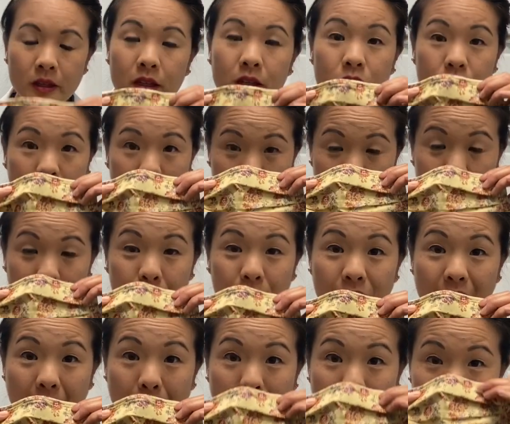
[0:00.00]
So as you put
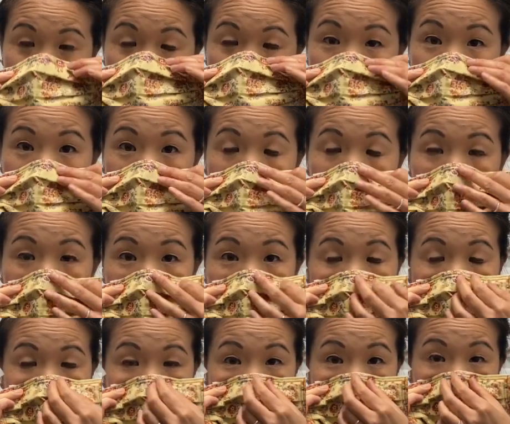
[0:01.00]
that mask there,
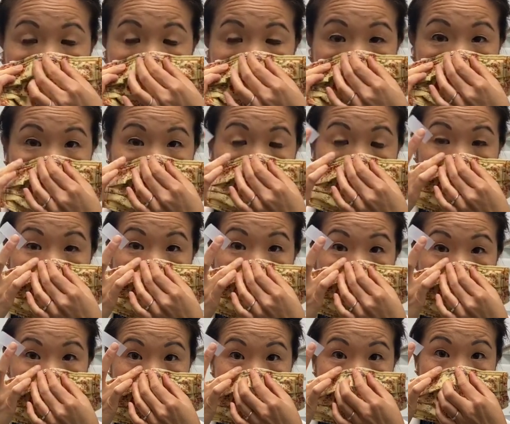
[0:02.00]
you're going to
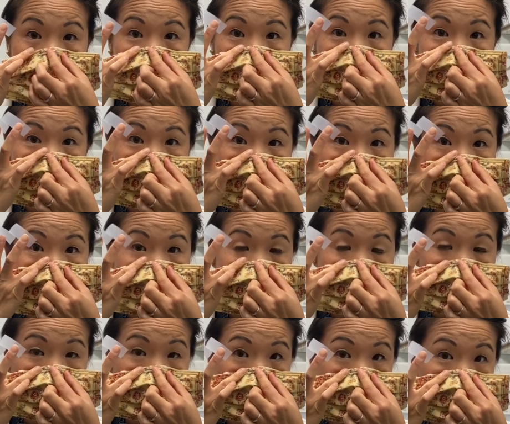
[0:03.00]
want to seal this
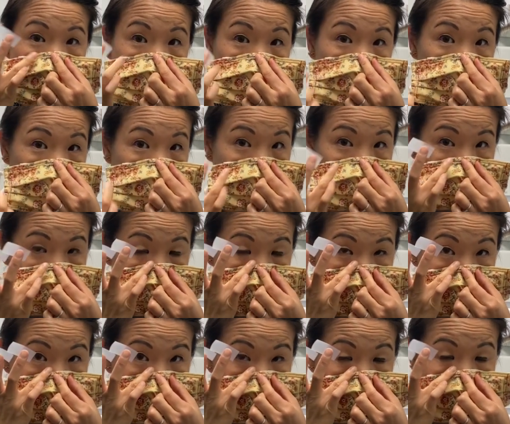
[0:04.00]
edge right
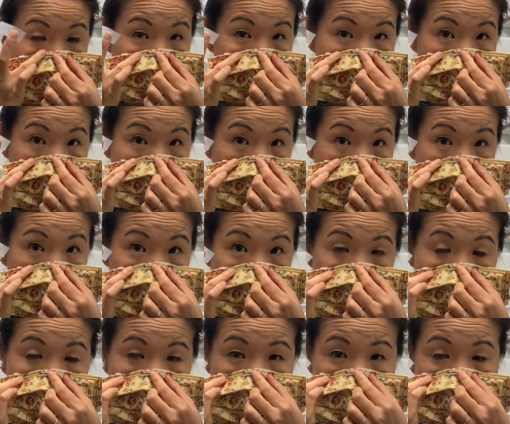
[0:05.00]
between your gap and your
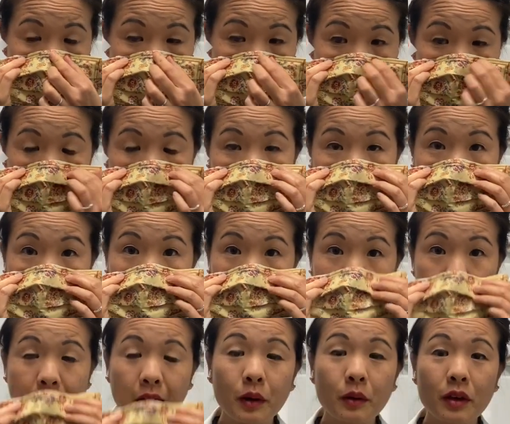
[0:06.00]
nose.
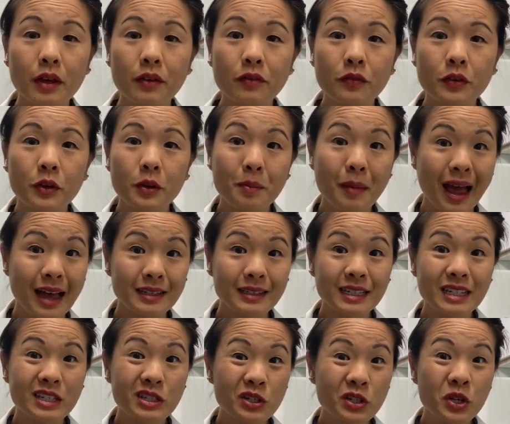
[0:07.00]
Now if your mask
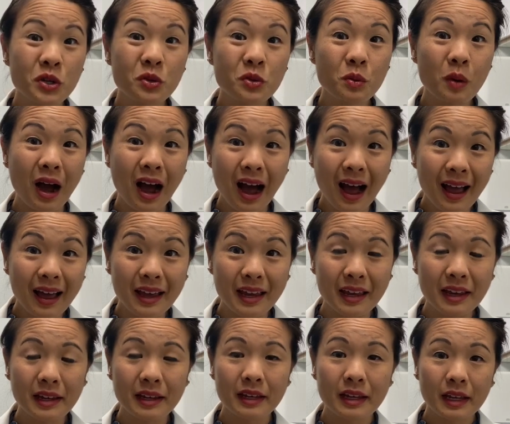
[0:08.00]
is too
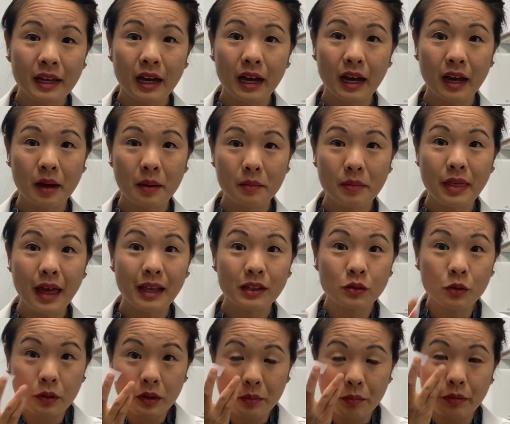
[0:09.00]
high, that's
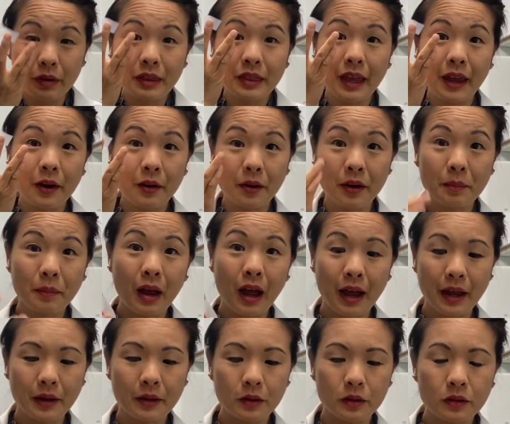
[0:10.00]
going to bring the air up
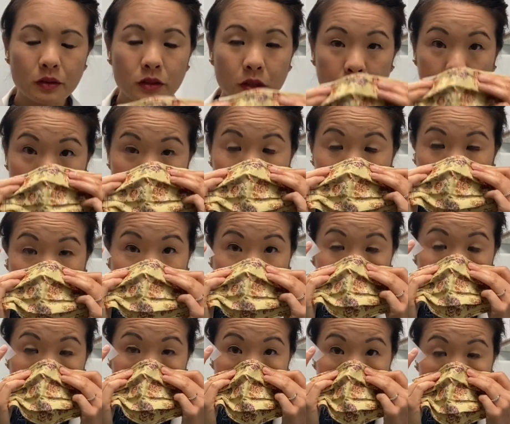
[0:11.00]
higher. So you do
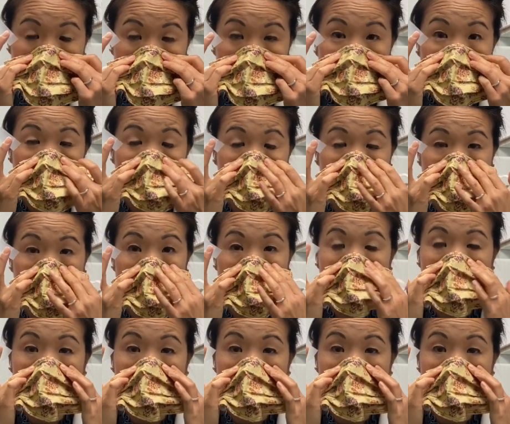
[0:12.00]
want to fit